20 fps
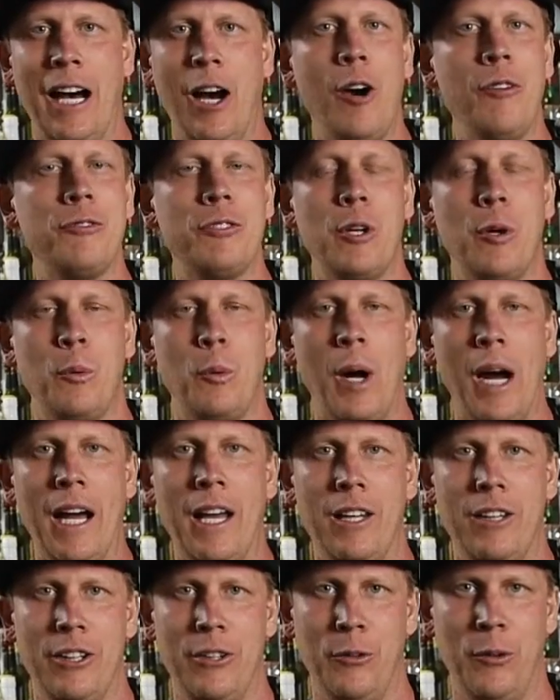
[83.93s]
After a
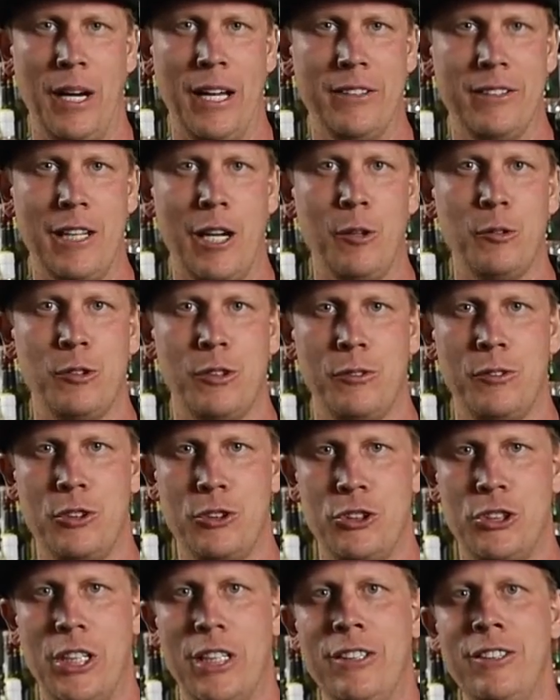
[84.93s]
while he ran out of the
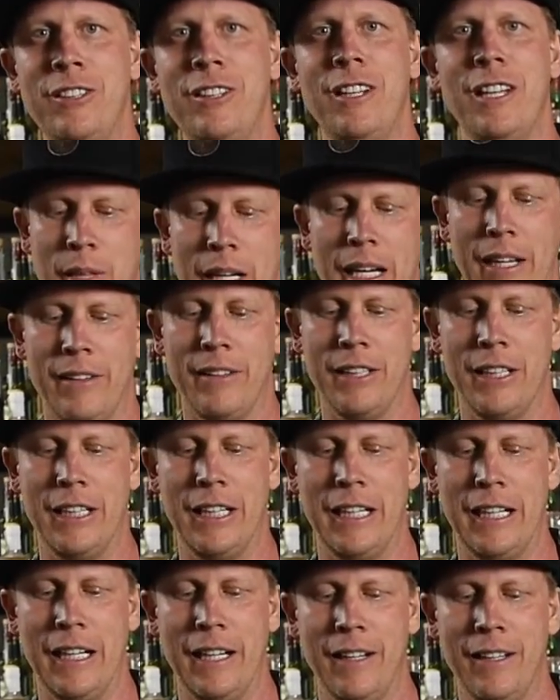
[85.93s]
gin and
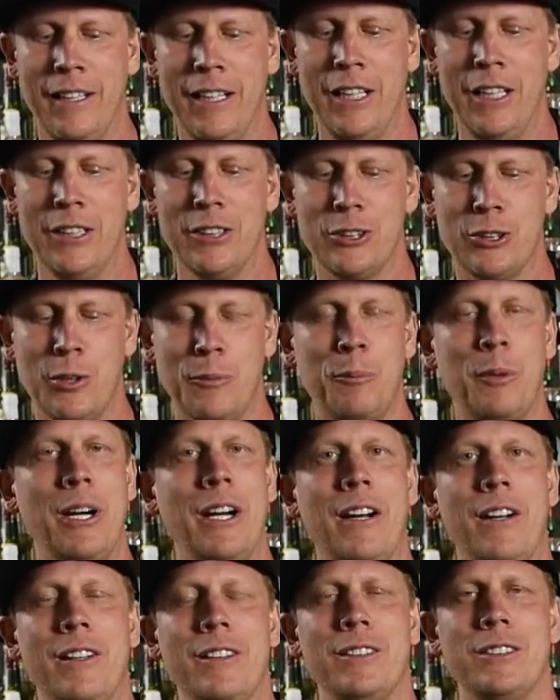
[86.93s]
he
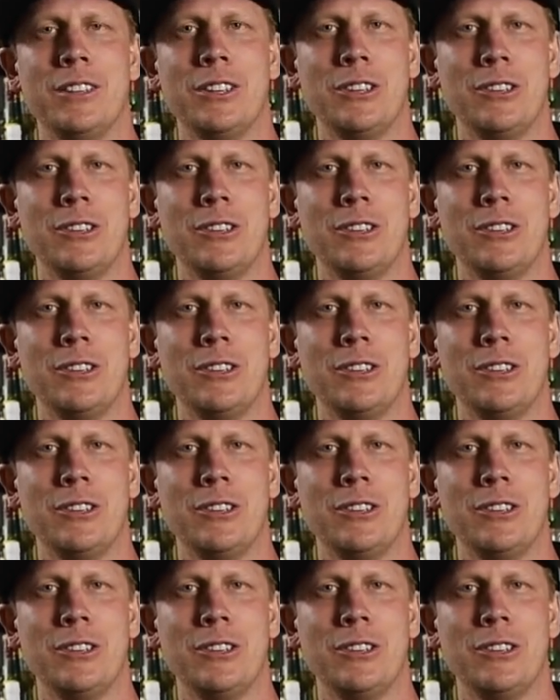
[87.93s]
sobriety.